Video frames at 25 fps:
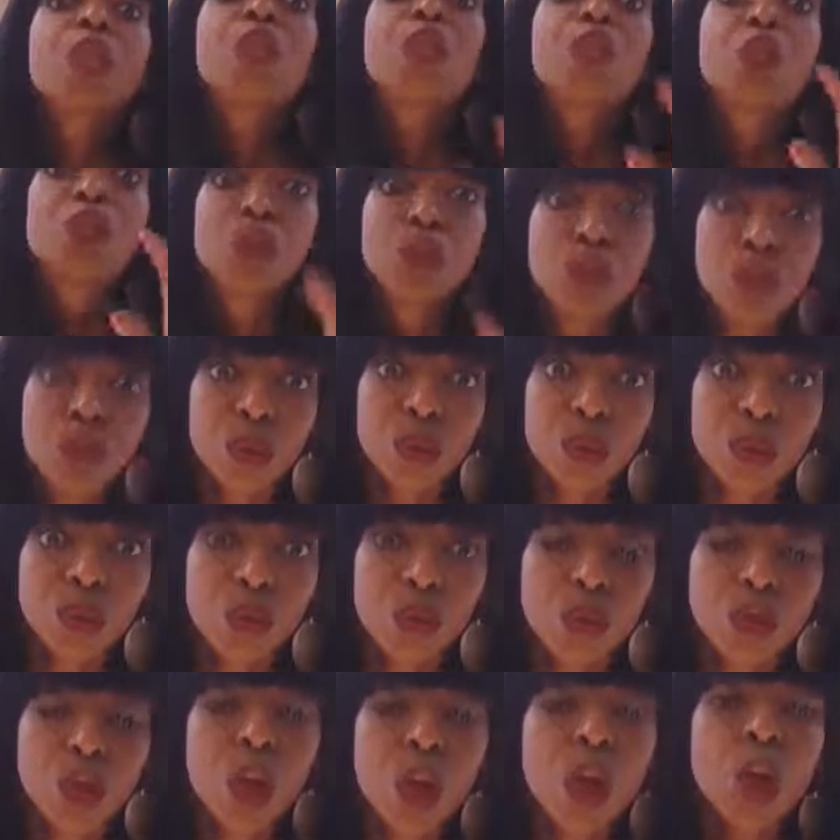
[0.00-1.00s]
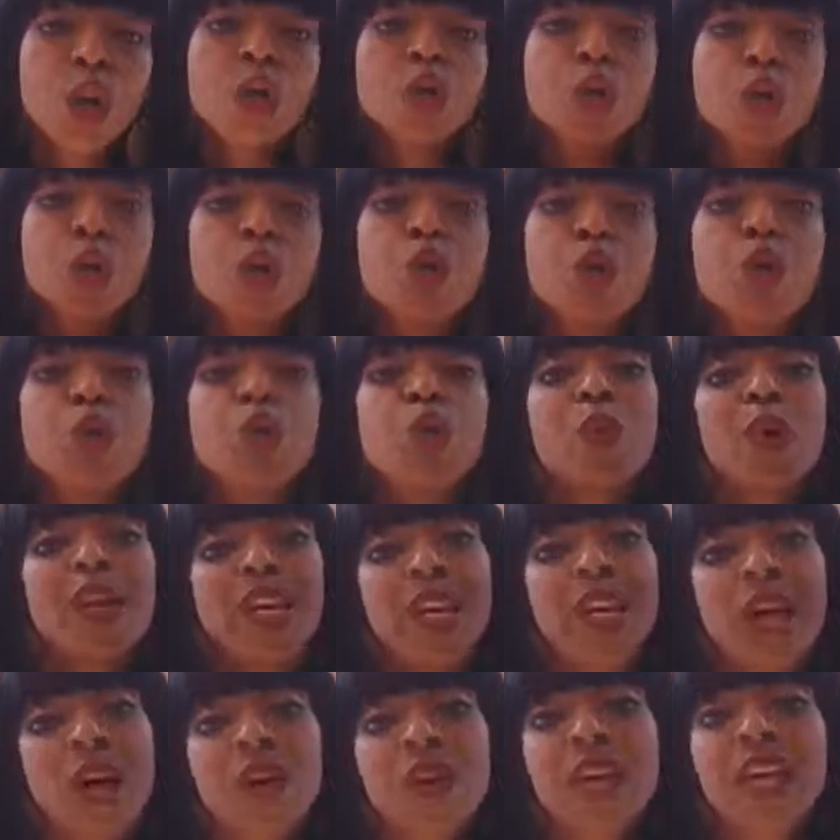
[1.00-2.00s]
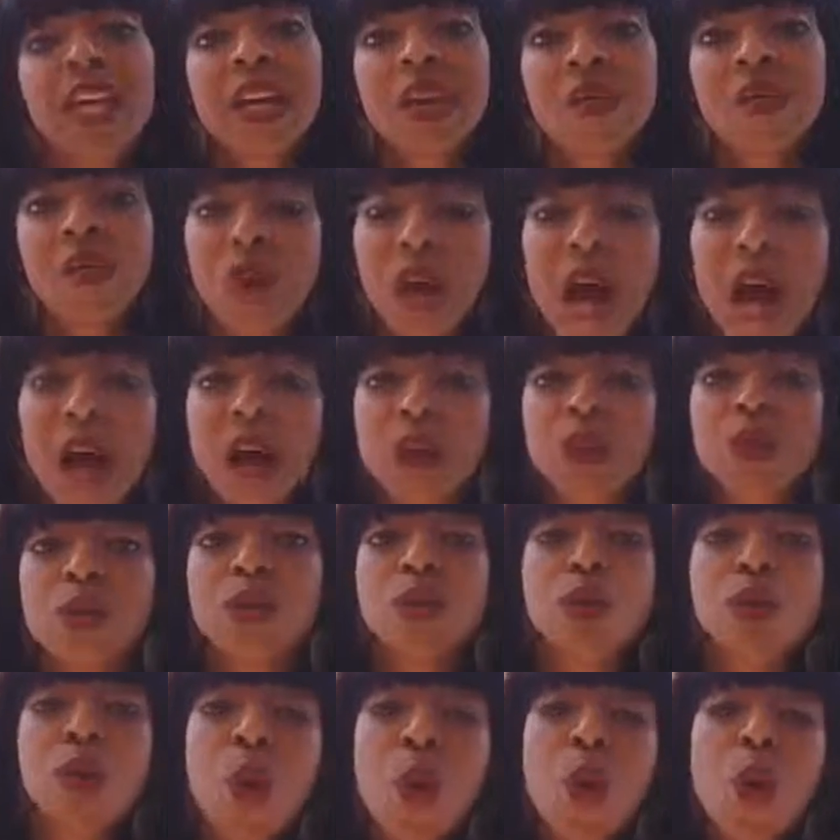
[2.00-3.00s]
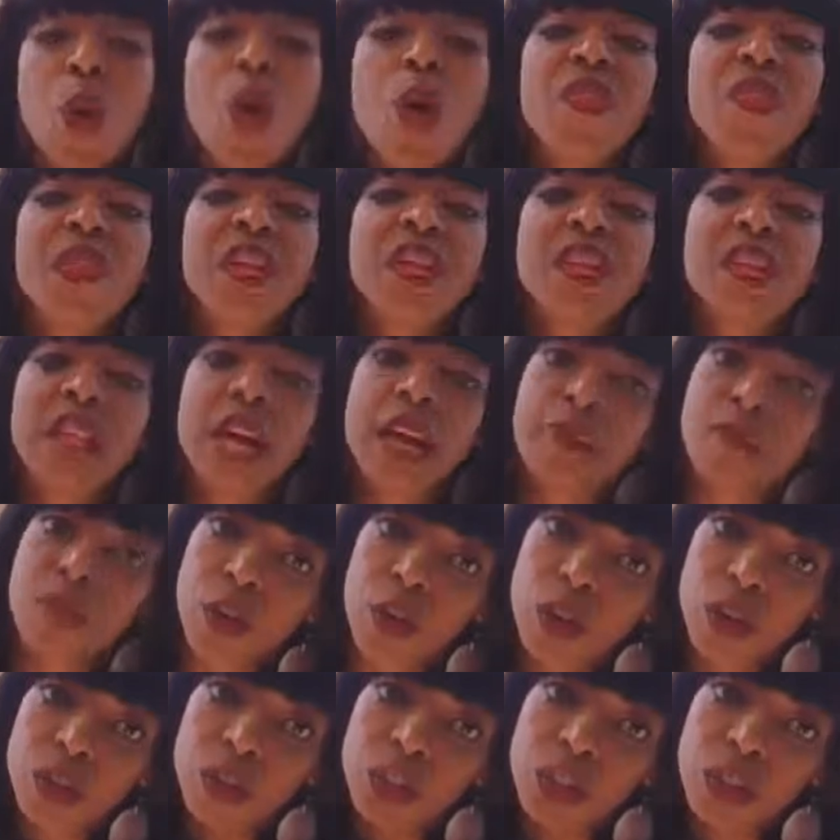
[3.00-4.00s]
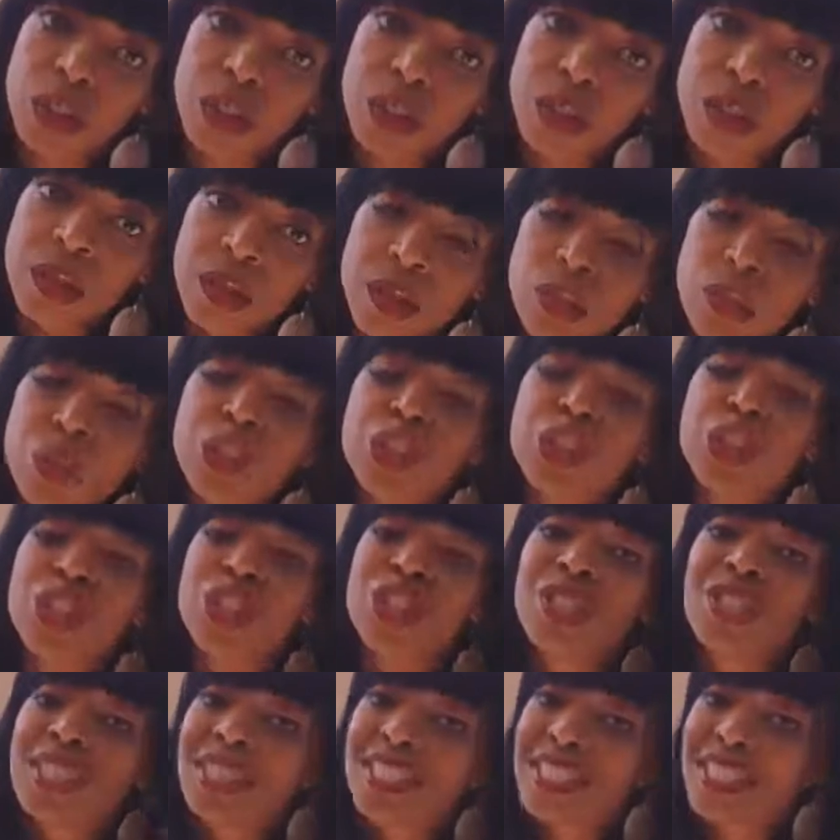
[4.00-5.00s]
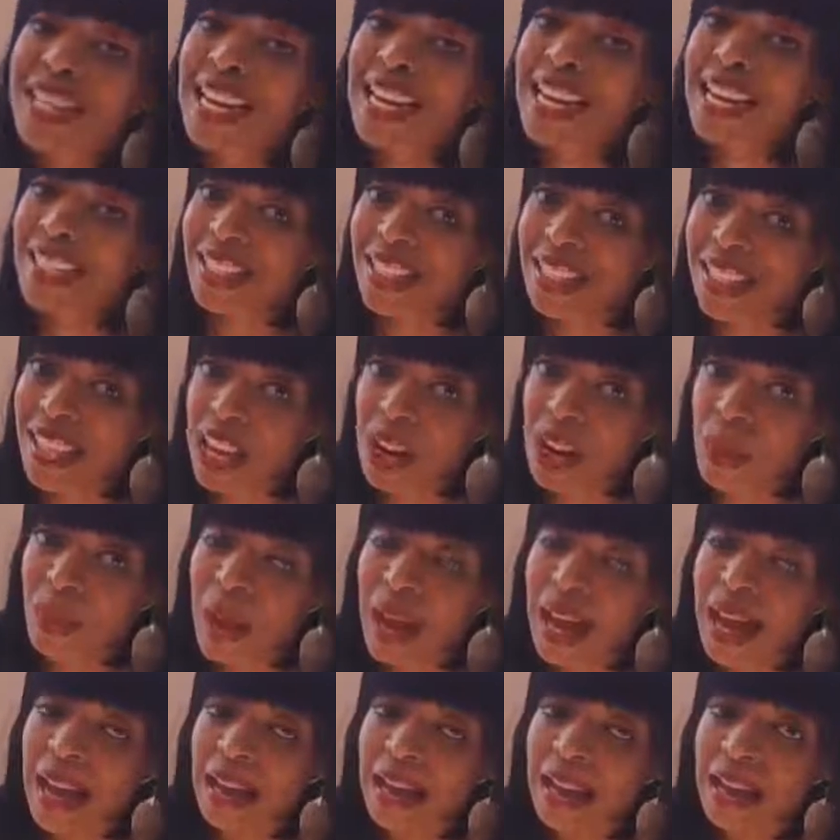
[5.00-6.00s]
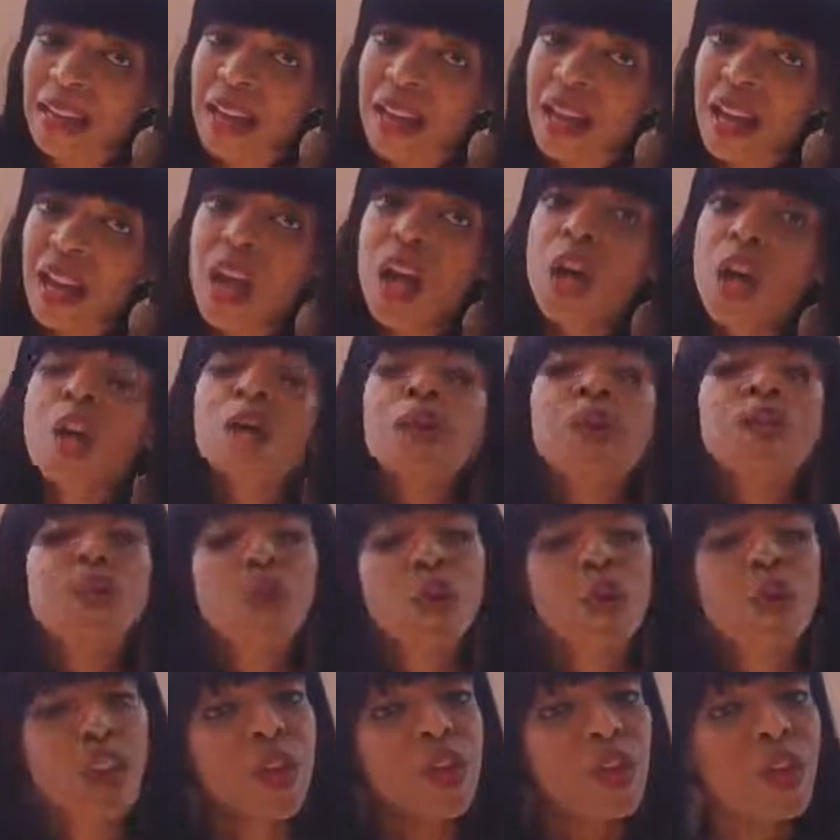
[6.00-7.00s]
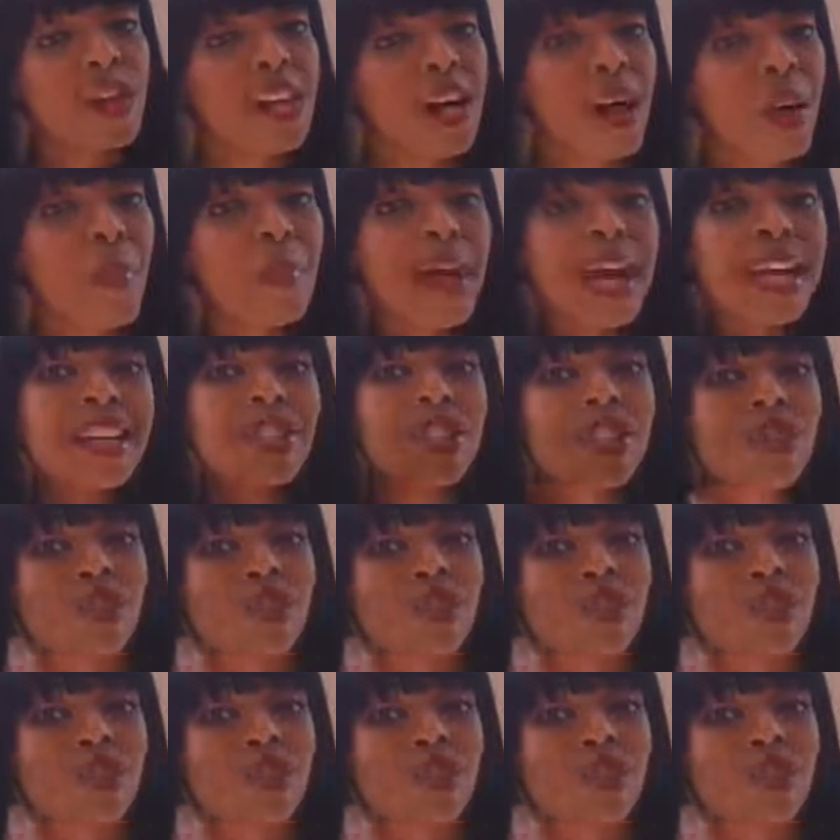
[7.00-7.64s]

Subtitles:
choose to recalculate route, to go on this diversion, which is this setback, so that you can come back